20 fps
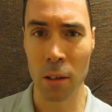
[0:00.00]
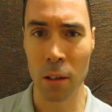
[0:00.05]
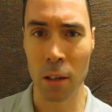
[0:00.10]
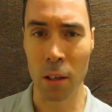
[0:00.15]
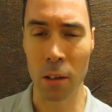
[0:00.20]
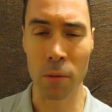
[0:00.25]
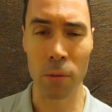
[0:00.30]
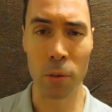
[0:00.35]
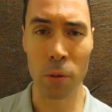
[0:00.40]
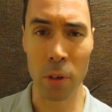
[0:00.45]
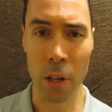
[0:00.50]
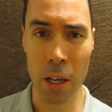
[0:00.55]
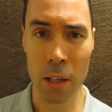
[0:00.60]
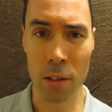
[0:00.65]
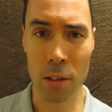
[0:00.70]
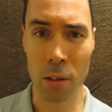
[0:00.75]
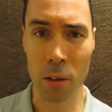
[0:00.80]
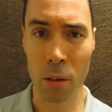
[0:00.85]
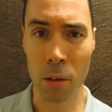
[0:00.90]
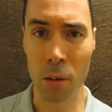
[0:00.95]
and a few
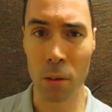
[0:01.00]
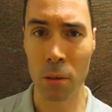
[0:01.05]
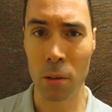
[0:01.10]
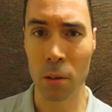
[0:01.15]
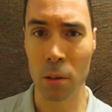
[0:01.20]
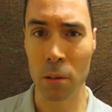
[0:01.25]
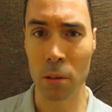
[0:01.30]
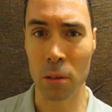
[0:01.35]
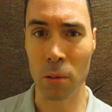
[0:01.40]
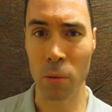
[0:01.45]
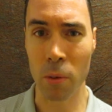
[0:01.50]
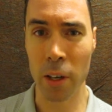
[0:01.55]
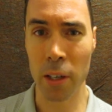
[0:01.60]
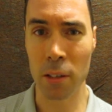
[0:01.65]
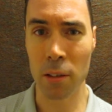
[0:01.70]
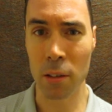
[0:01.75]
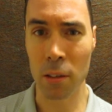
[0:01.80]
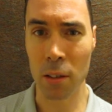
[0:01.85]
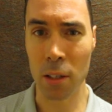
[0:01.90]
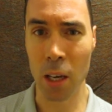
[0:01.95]
days ago, the
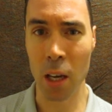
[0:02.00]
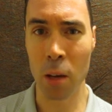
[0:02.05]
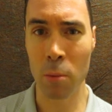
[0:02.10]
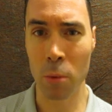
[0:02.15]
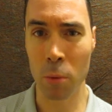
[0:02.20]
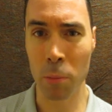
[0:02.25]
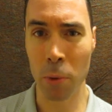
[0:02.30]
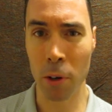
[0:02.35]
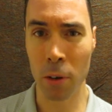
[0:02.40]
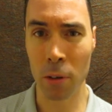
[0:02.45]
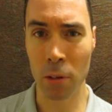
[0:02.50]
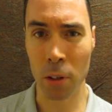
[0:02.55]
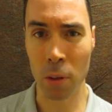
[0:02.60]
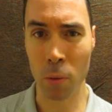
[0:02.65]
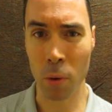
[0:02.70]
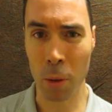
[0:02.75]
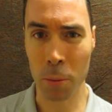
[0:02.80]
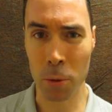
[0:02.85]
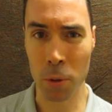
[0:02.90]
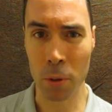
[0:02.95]
Rangsit Dam apparently
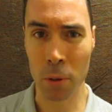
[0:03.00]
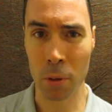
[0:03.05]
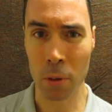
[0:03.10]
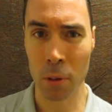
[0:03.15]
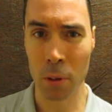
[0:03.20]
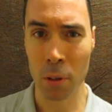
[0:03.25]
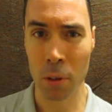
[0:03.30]
ruptured,